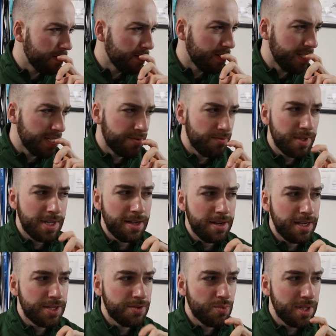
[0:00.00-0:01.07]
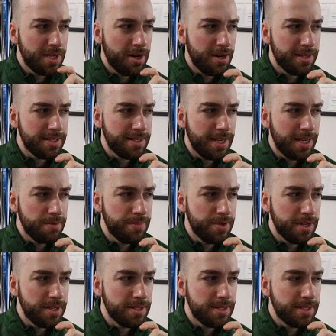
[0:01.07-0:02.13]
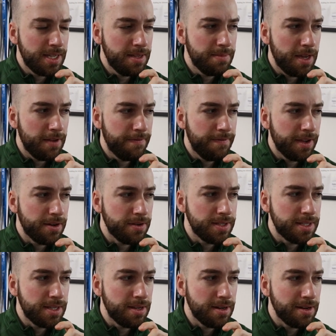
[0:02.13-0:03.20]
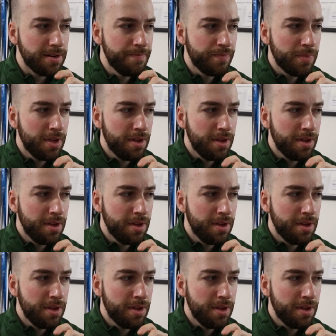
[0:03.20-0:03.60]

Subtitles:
Because it's really hard to tell, but you can see my fingers here,